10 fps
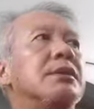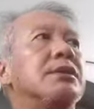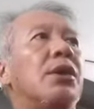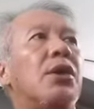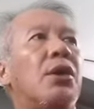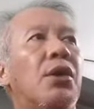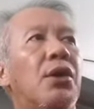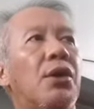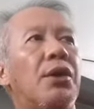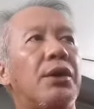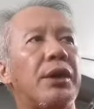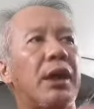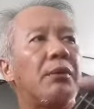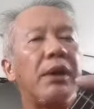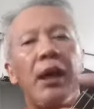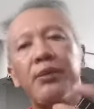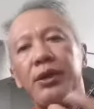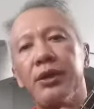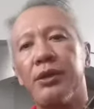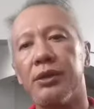So it'll be up
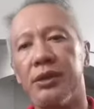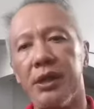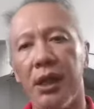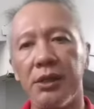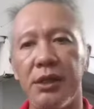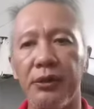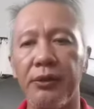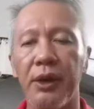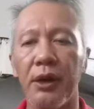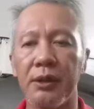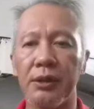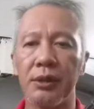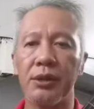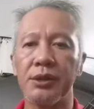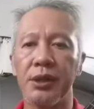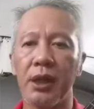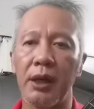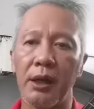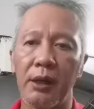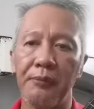to you to judge if the tones
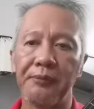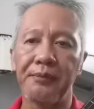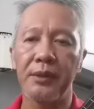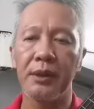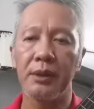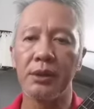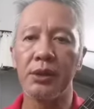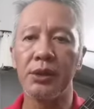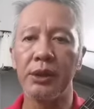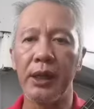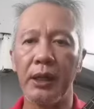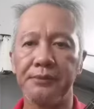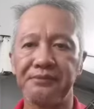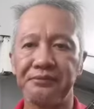are good or not.